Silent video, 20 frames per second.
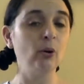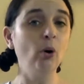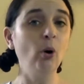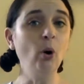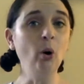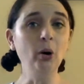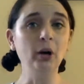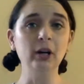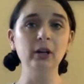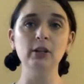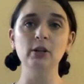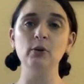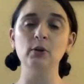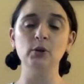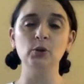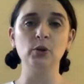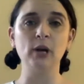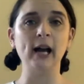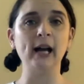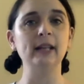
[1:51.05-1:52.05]
or you
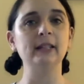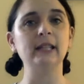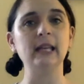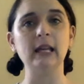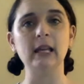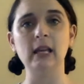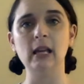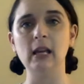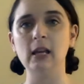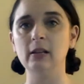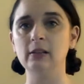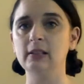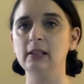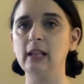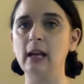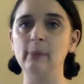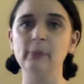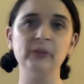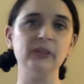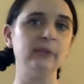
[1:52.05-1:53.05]
can try taking
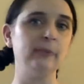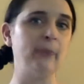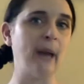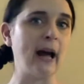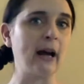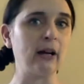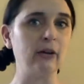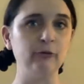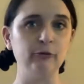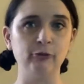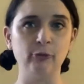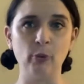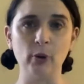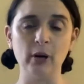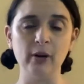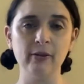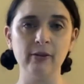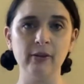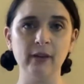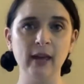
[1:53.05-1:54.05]
steps back and
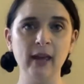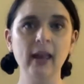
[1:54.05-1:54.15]
forth,